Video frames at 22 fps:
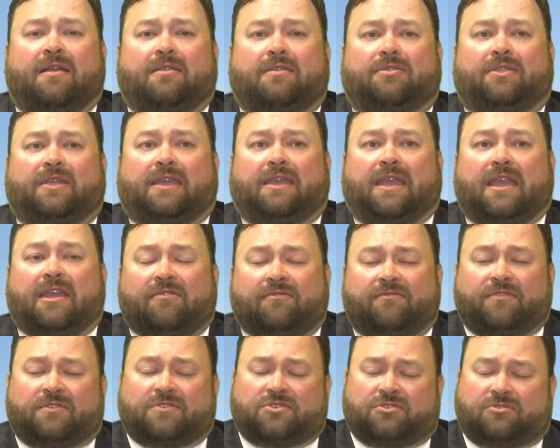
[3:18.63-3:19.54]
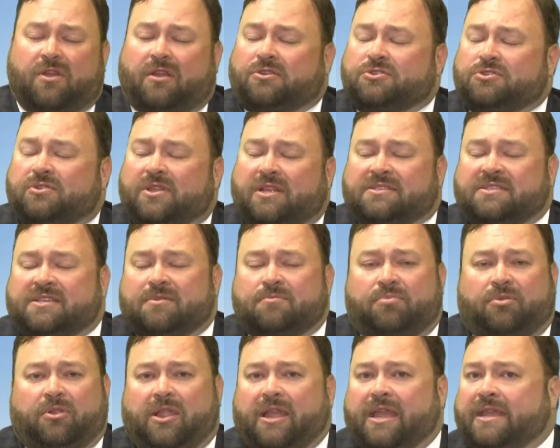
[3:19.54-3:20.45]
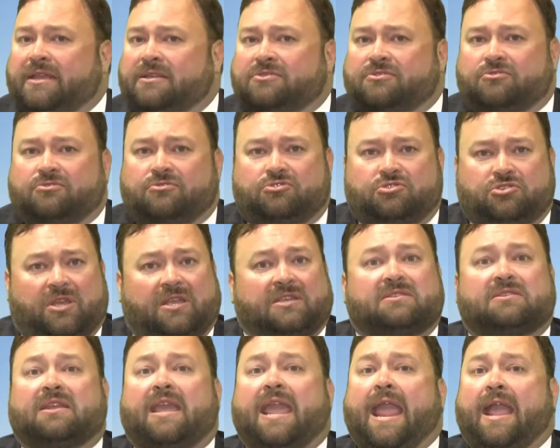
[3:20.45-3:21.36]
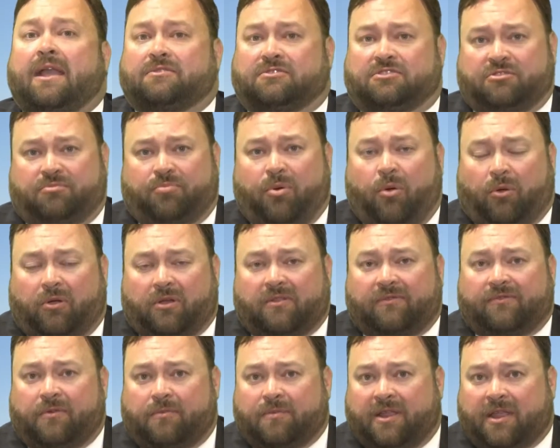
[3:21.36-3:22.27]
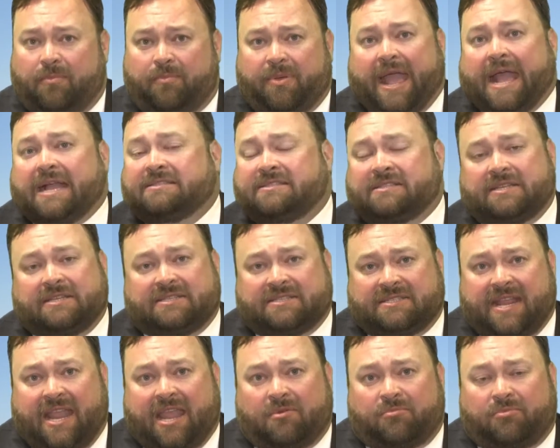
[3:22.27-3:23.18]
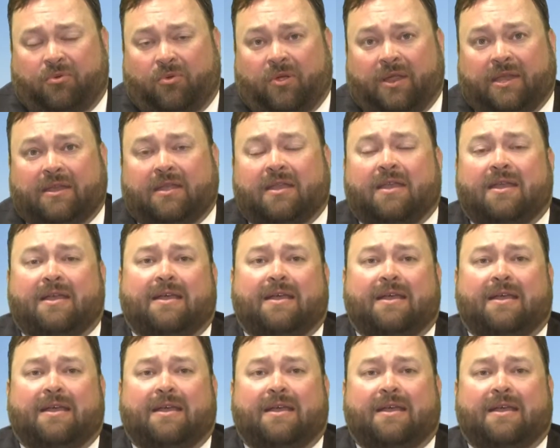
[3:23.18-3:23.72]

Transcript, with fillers: the infrastructure that's in place just can't support it from a capacity standpoint.